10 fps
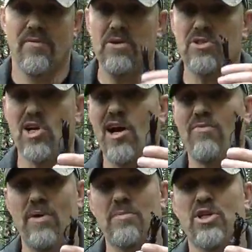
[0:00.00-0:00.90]
First
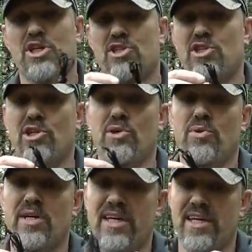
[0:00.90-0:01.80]
off, what I'm going to
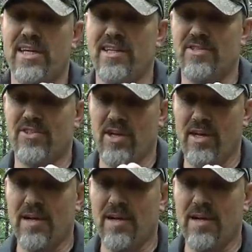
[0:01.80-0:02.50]
do is